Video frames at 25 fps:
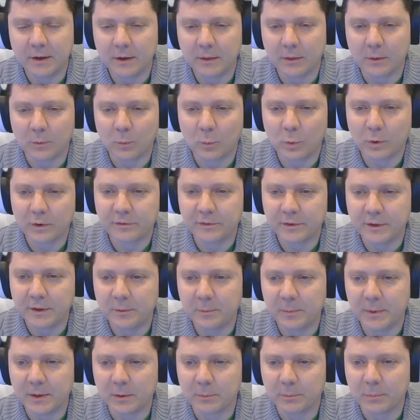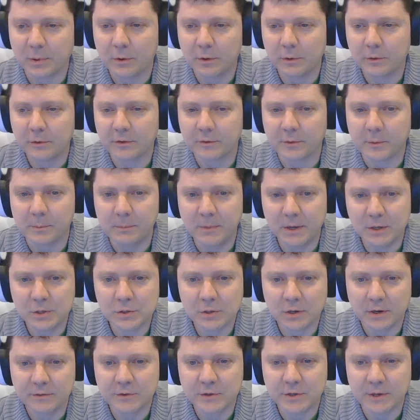that war fleets be composed of a
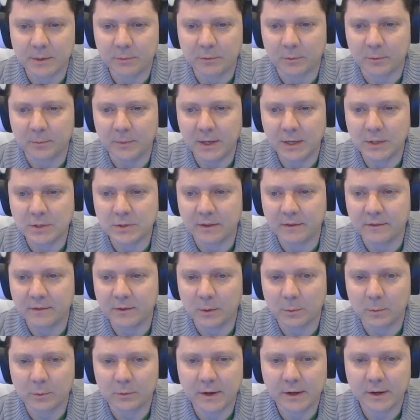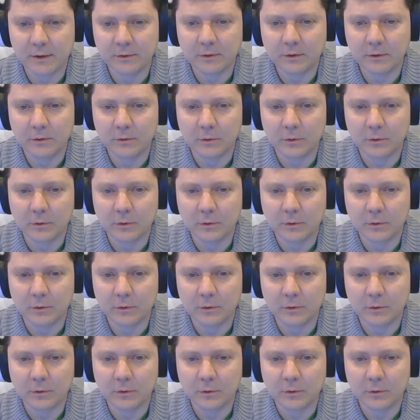mixture of ships from each of the available races.